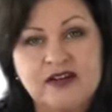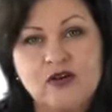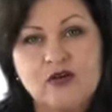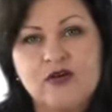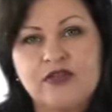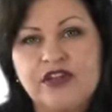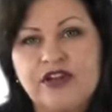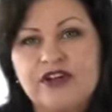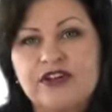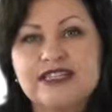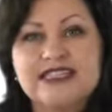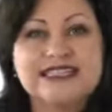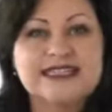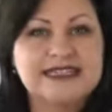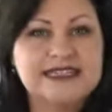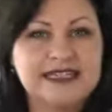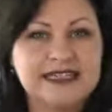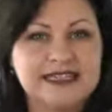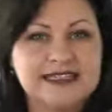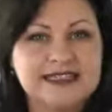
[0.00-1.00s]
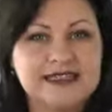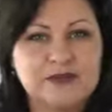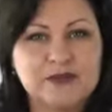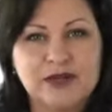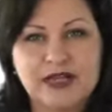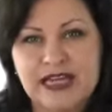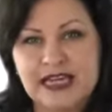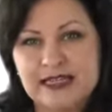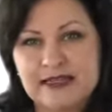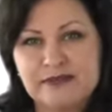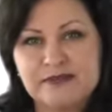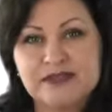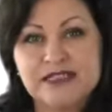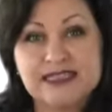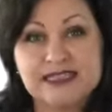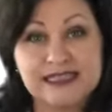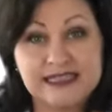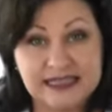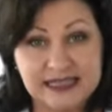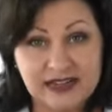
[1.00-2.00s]
or they're at 6 and we get them
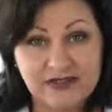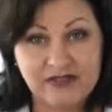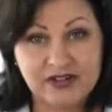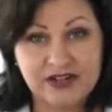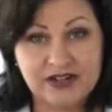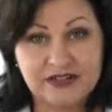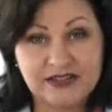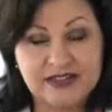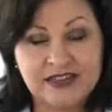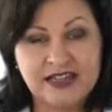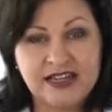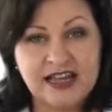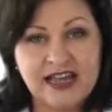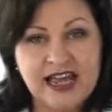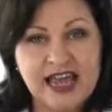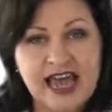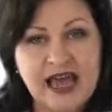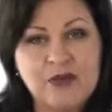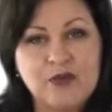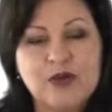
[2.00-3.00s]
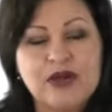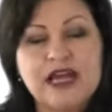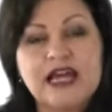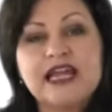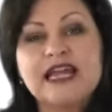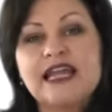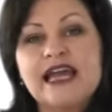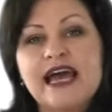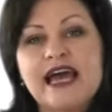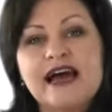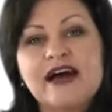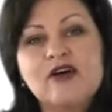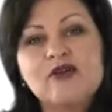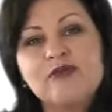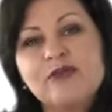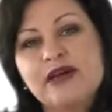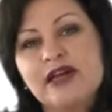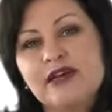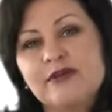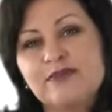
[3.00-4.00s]
to 7. And we allow
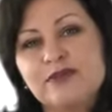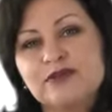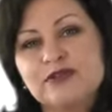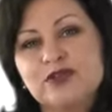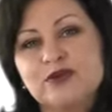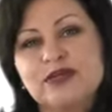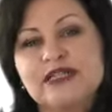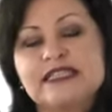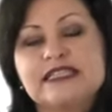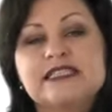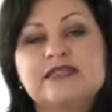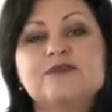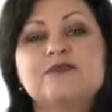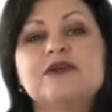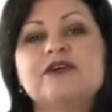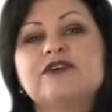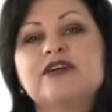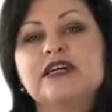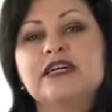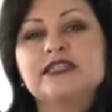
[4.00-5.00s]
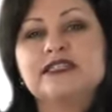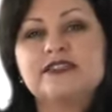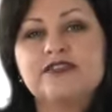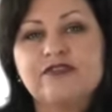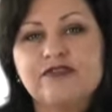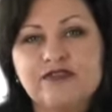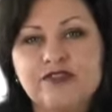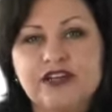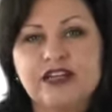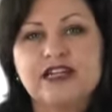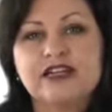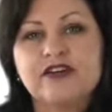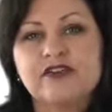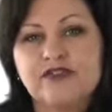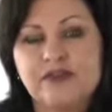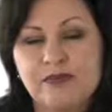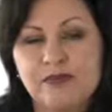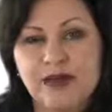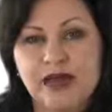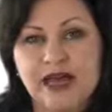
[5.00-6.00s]
people to experience a feeling
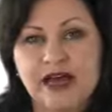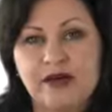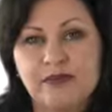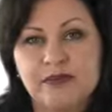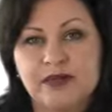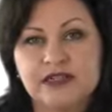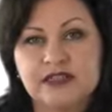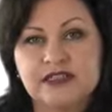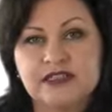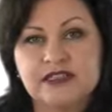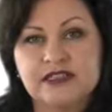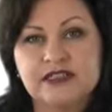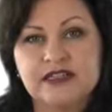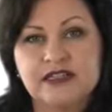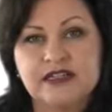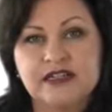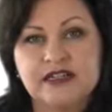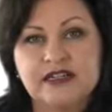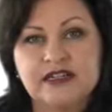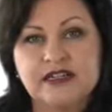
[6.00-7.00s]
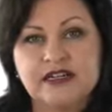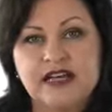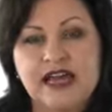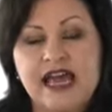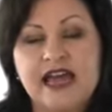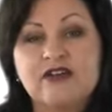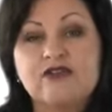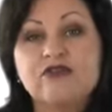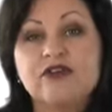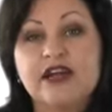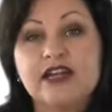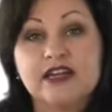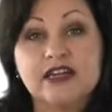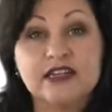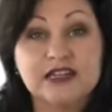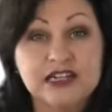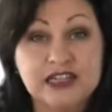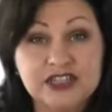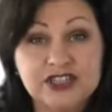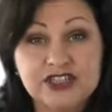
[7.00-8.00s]
of empowerment and
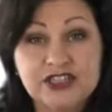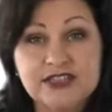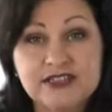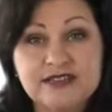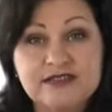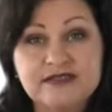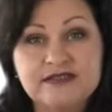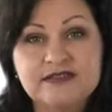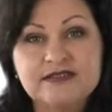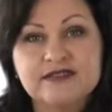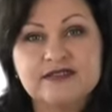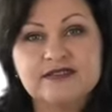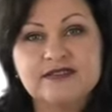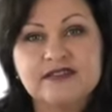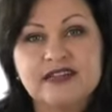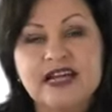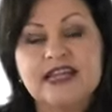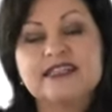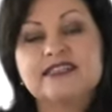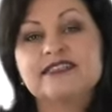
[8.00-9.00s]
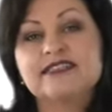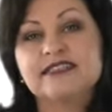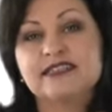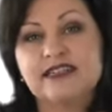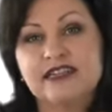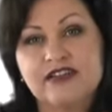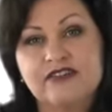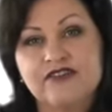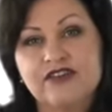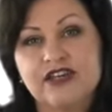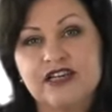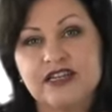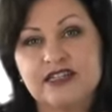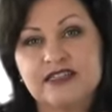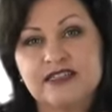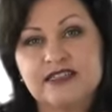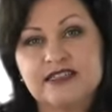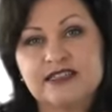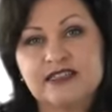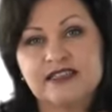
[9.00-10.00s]
recognition and
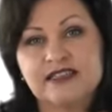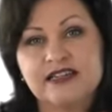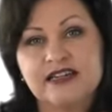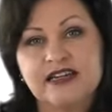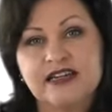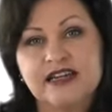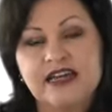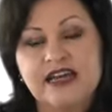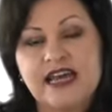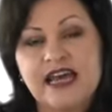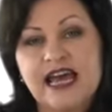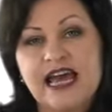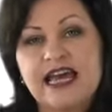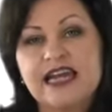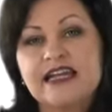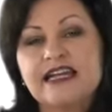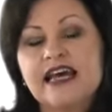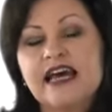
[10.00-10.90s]
significance, and